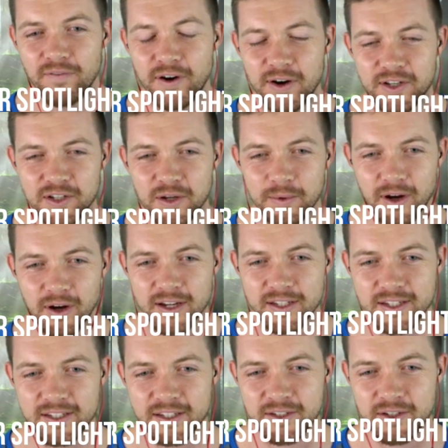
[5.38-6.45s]
very top guys.
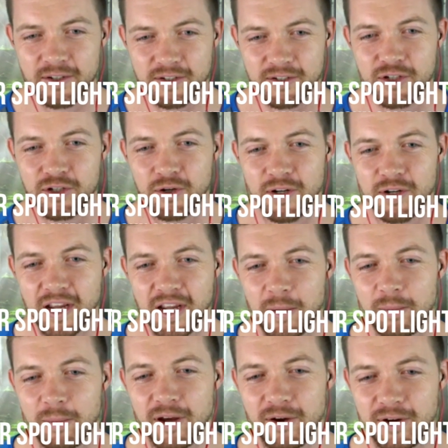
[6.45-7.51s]
This is Dr. John
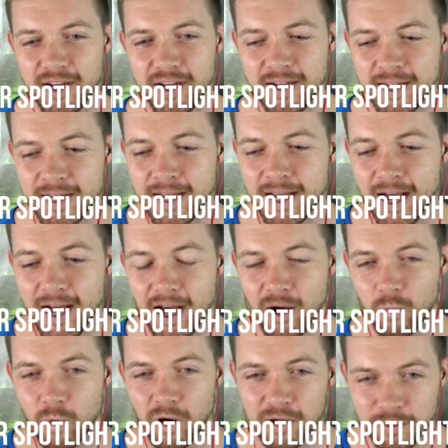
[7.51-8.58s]
Campione.
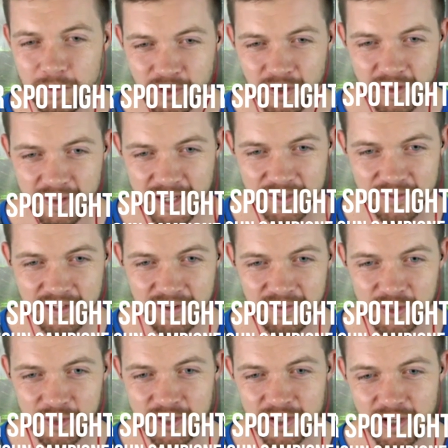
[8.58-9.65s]
Welcome, John. Thanks for giving
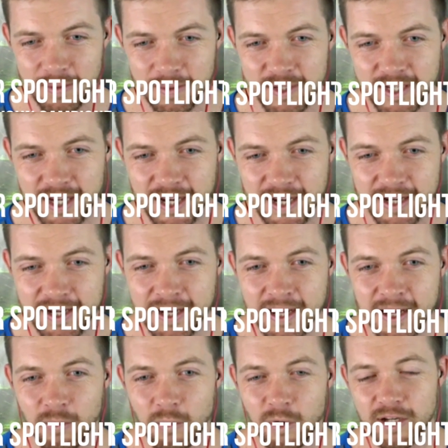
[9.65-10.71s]
us your time today.
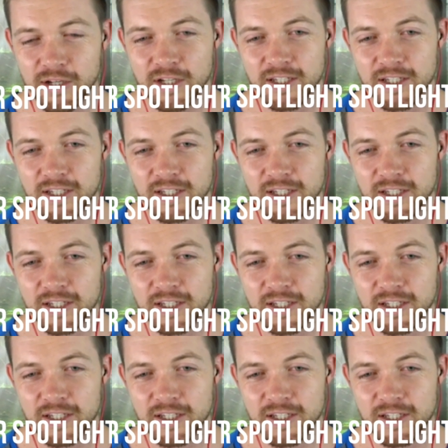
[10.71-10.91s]
Why don't you